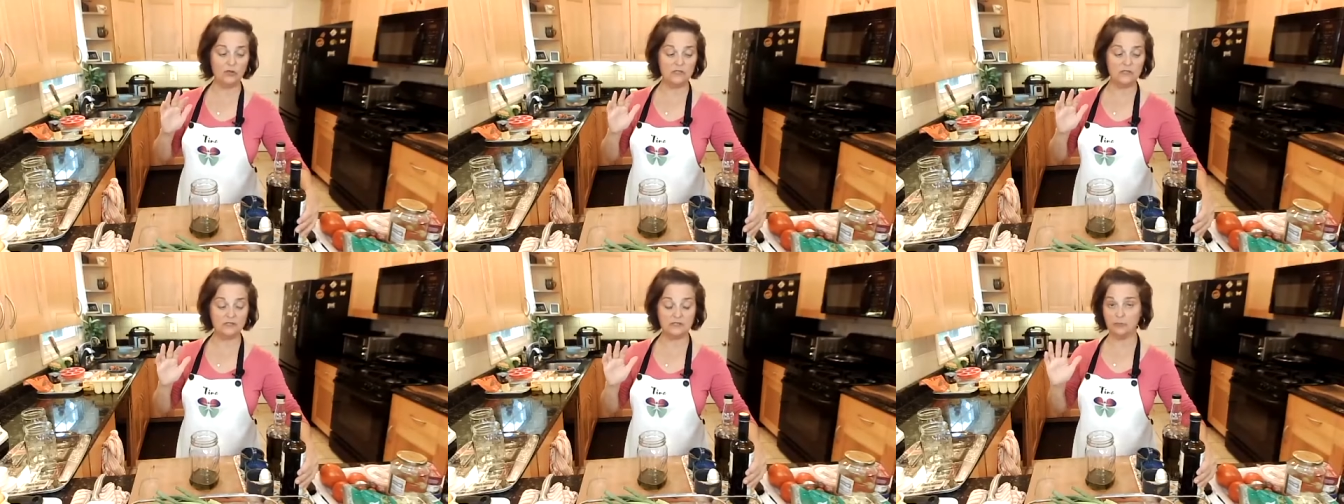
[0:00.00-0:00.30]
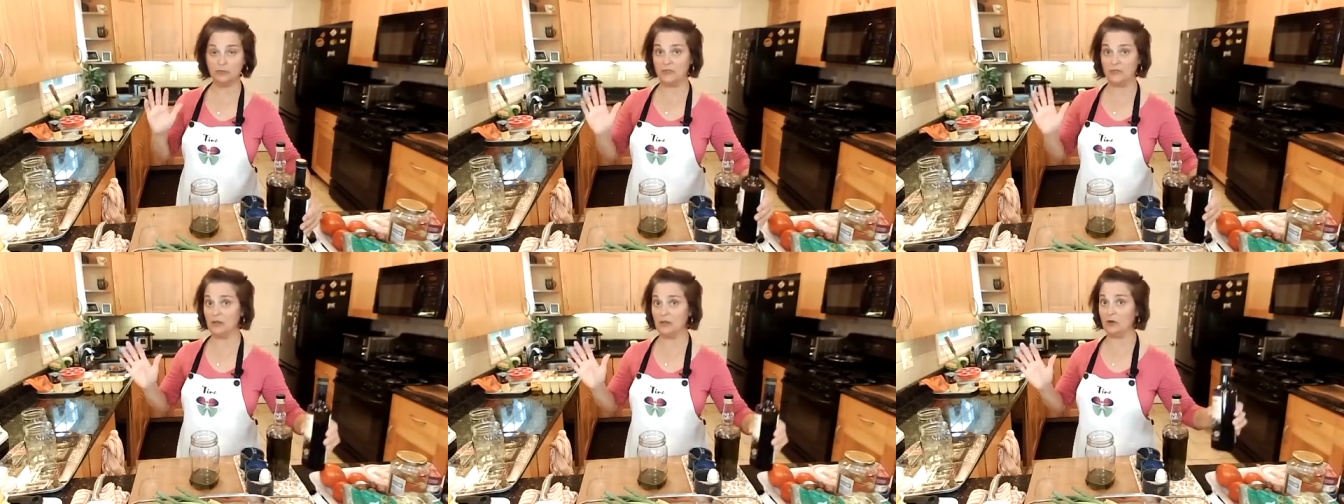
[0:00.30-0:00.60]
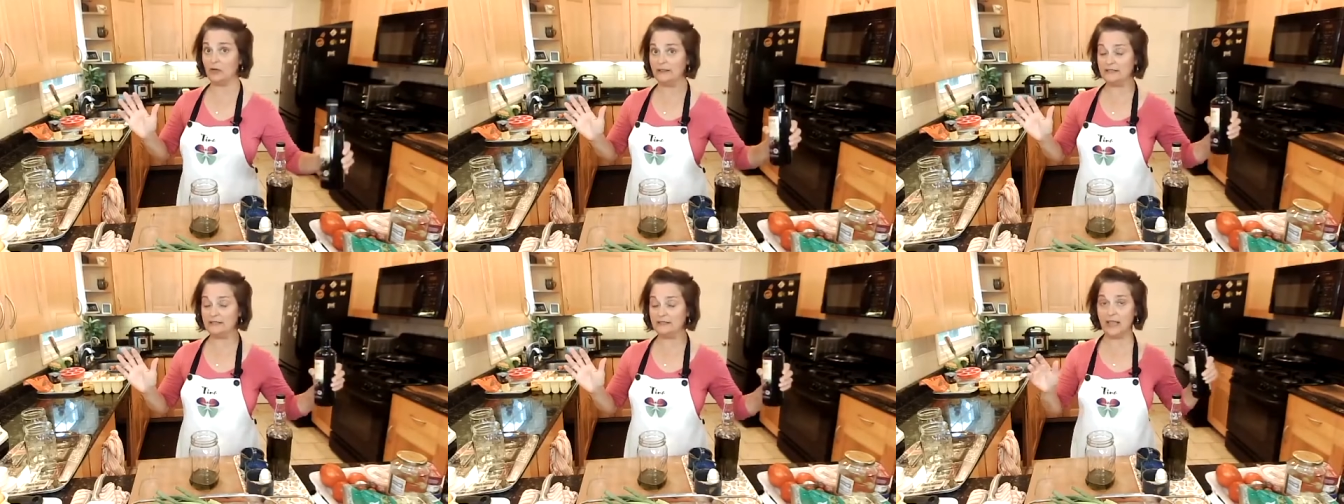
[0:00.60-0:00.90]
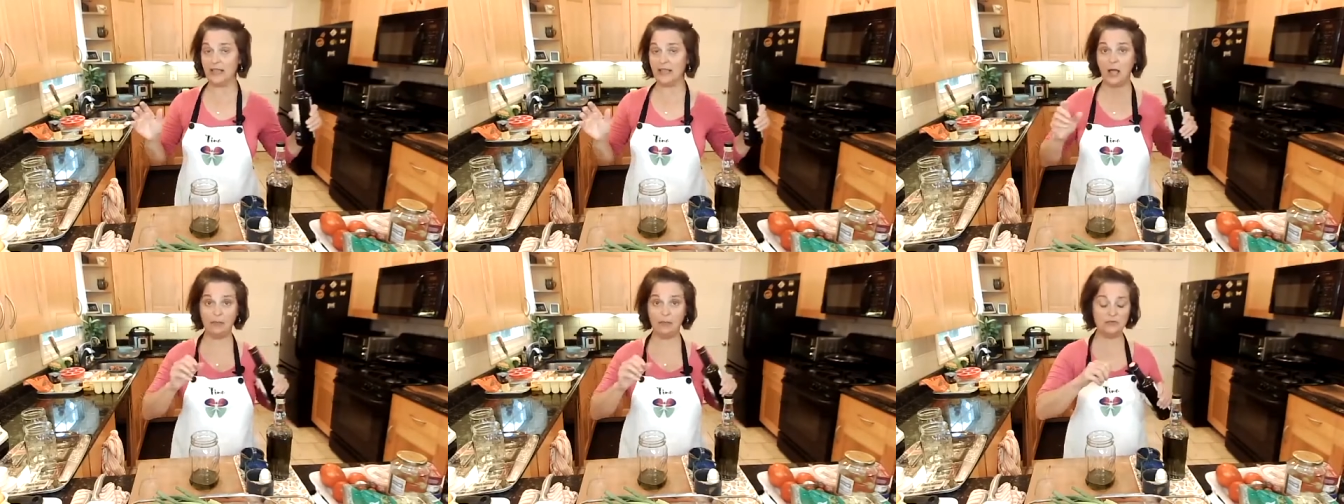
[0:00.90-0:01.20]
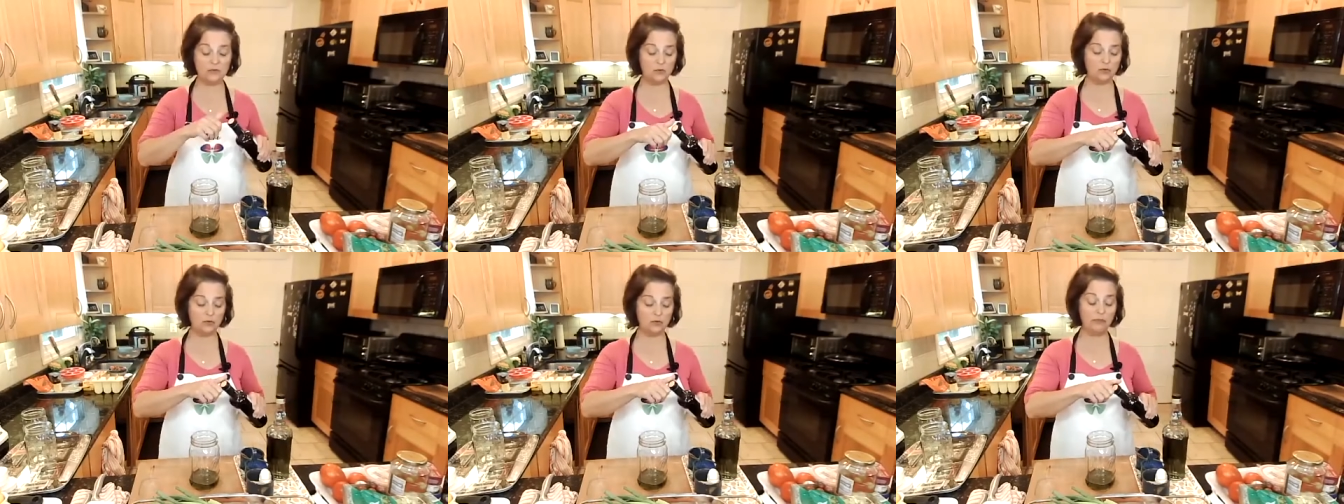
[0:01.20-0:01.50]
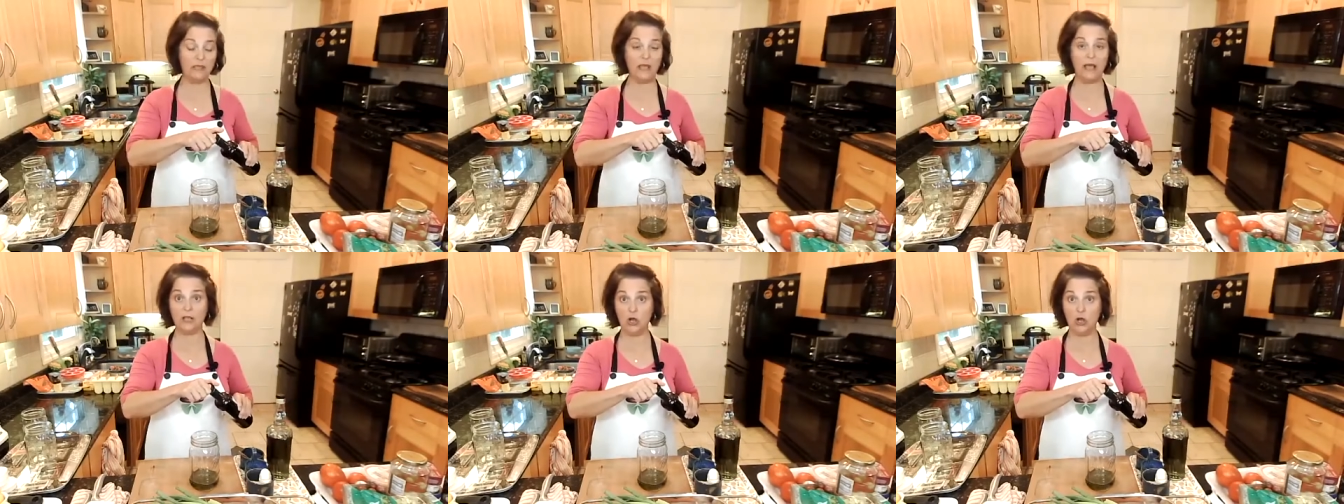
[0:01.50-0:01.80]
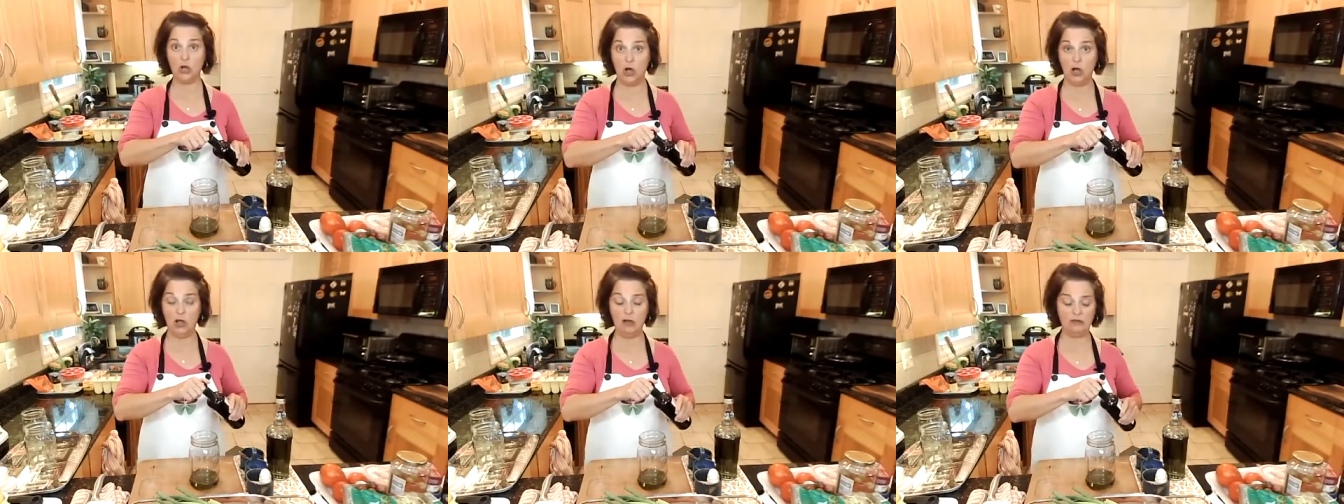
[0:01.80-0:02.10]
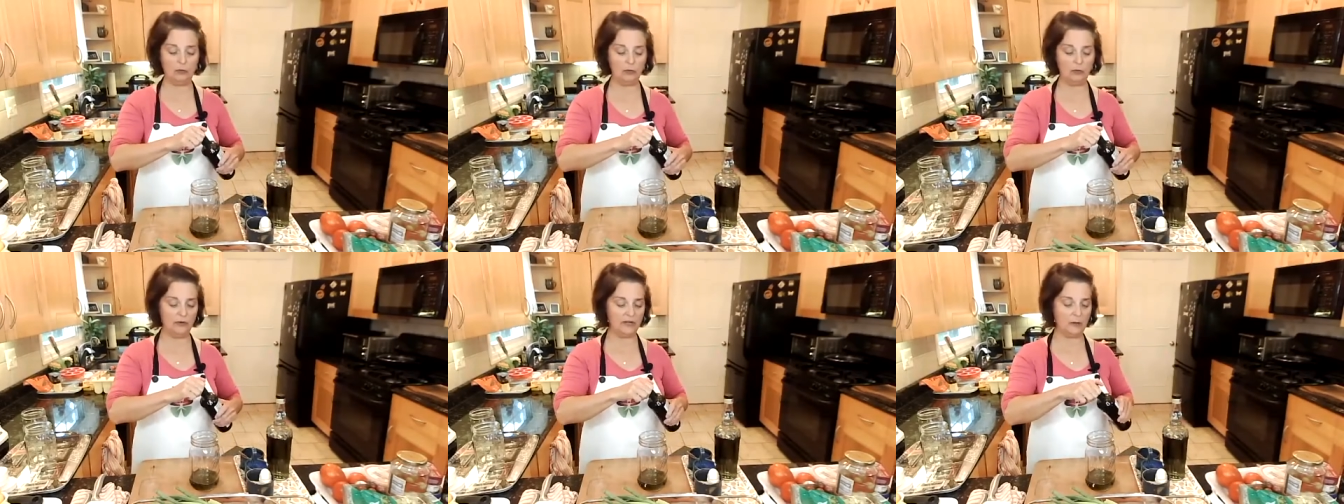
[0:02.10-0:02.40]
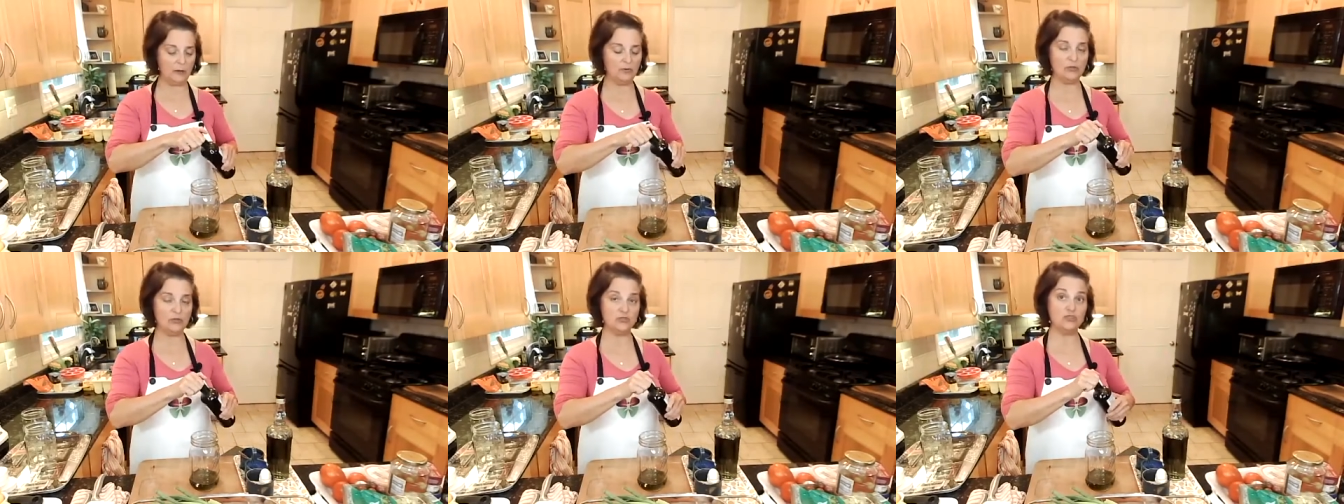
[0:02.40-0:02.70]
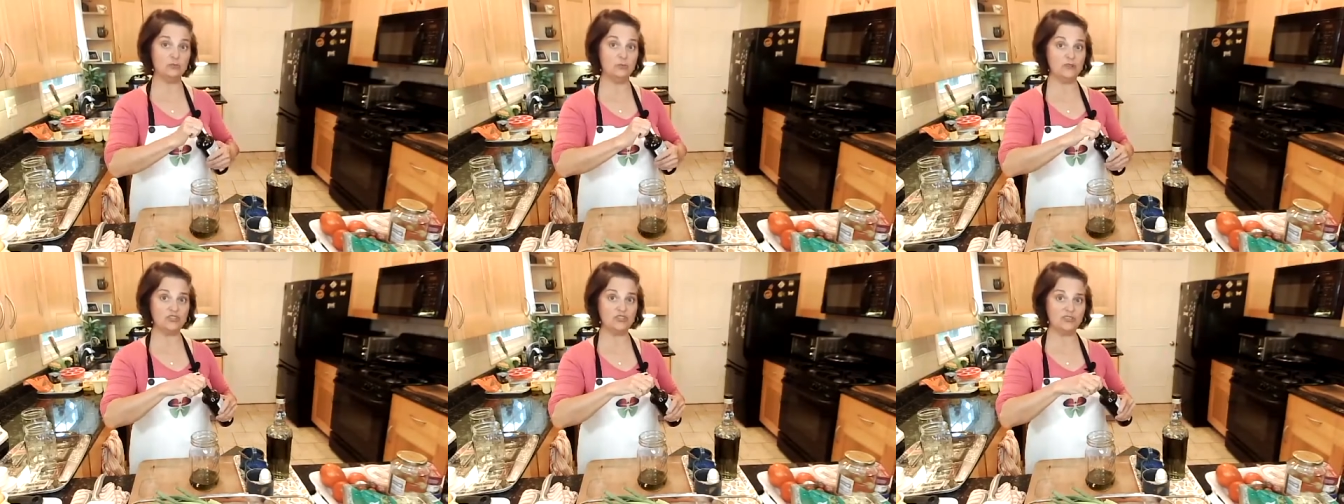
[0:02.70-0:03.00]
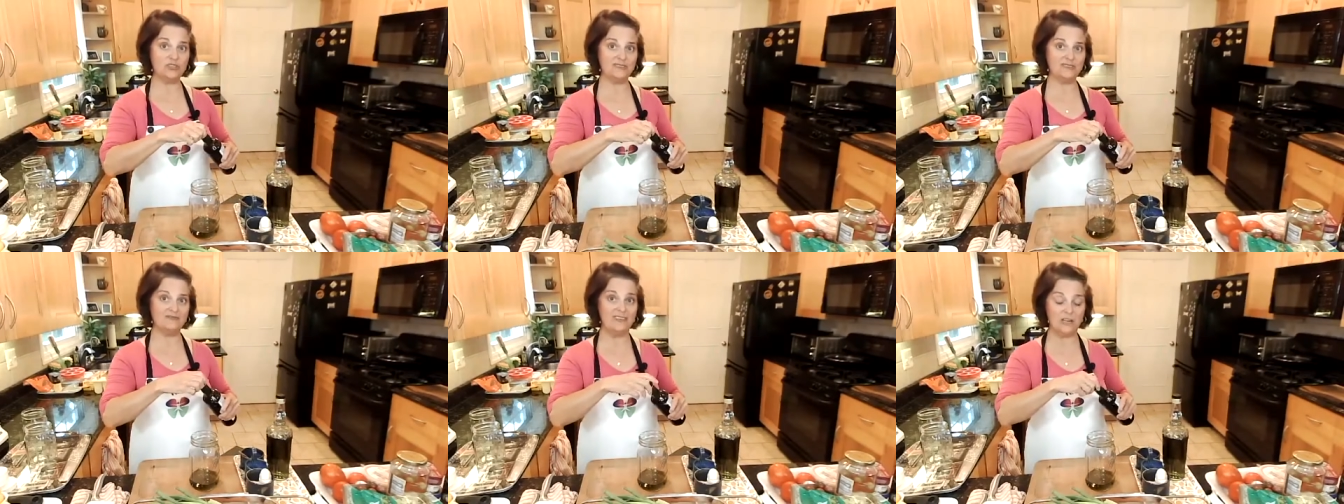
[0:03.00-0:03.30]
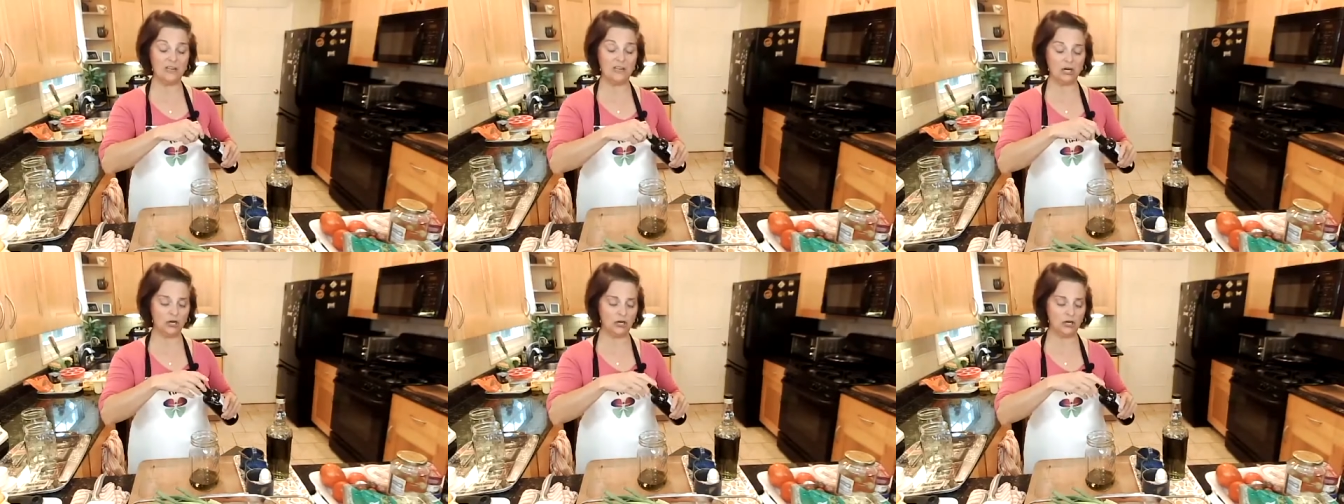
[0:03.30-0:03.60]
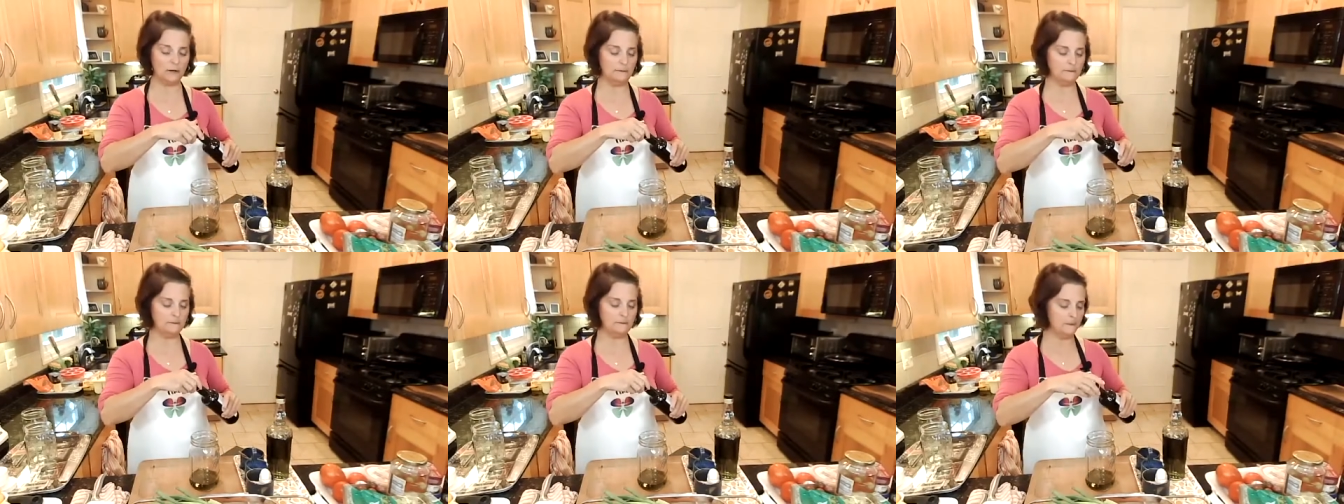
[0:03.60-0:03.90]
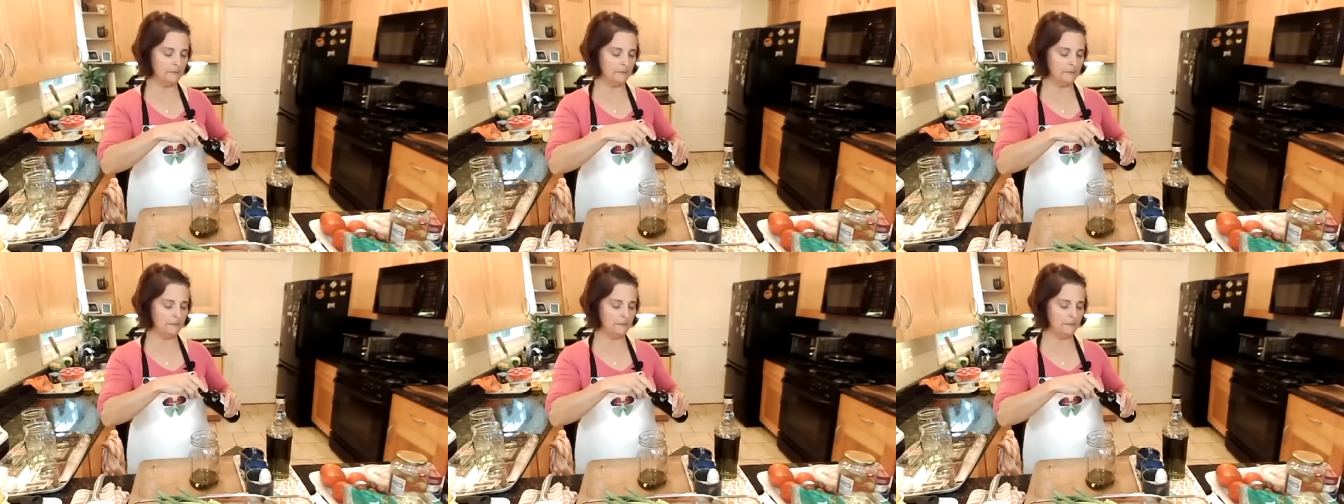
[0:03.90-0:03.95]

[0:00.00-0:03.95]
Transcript: Something crazy happens with me. I cough when I put too much vinegar